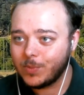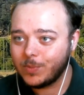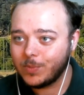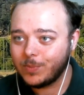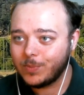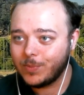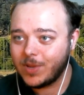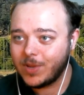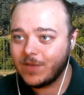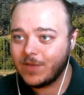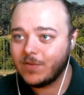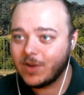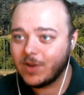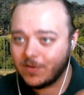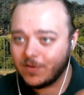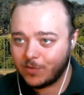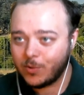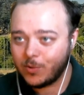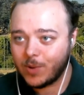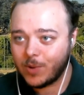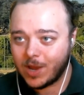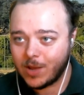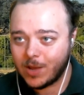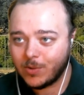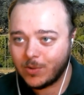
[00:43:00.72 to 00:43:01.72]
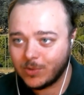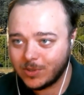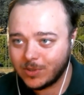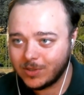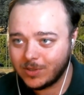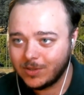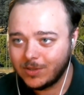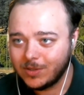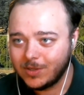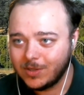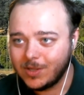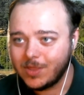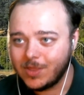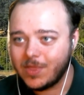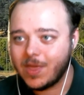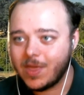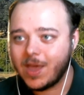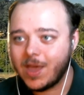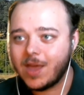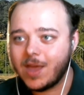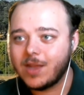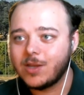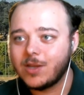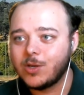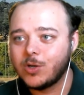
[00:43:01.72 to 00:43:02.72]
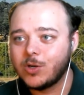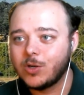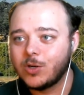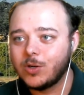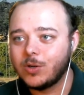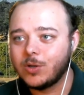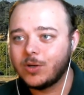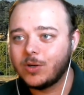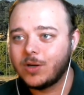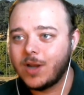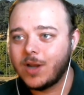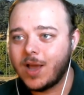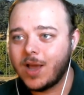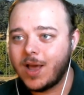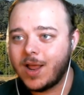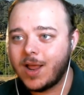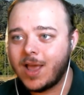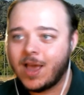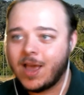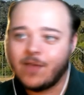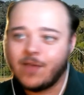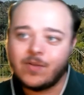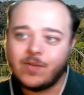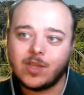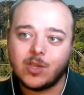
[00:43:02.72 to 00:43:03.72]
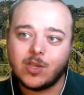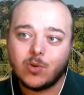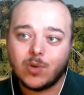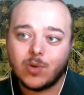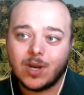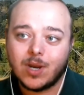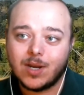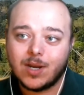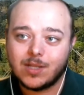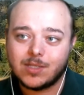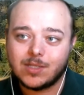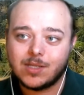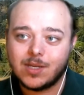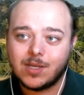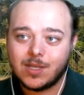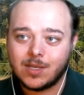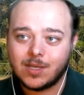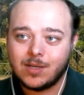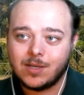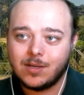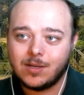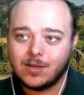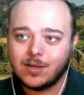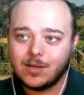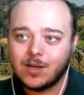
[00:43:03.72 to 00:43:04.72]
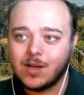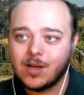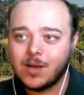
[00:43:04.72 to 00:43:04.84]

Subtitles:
give enough ground that you're not having a united city